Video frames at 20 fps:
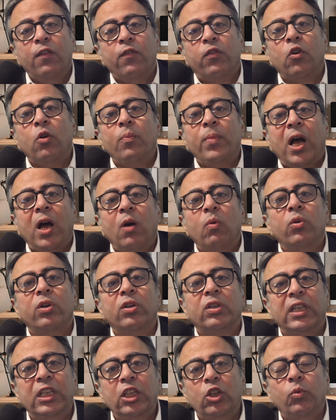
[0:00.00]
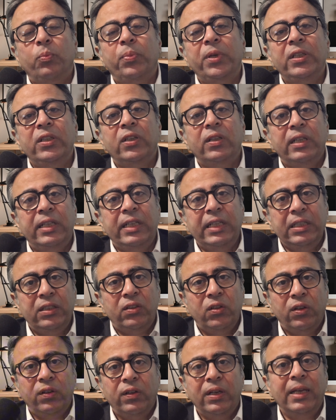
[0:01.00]
from our key opinion
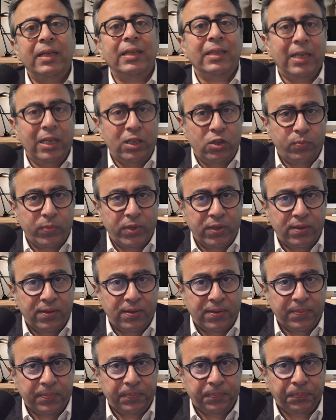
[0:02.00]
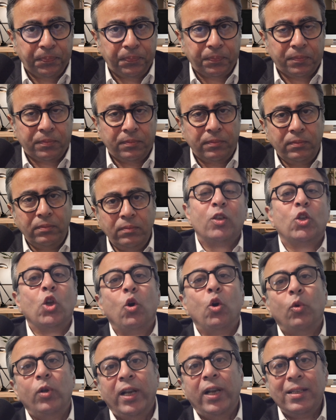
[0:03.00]
leader engagements.
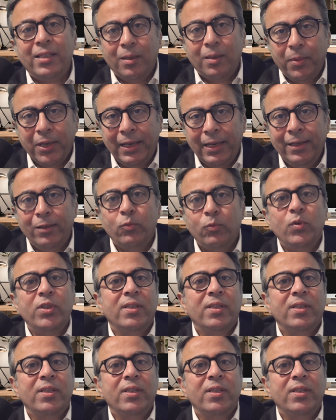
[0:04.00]
So let's begin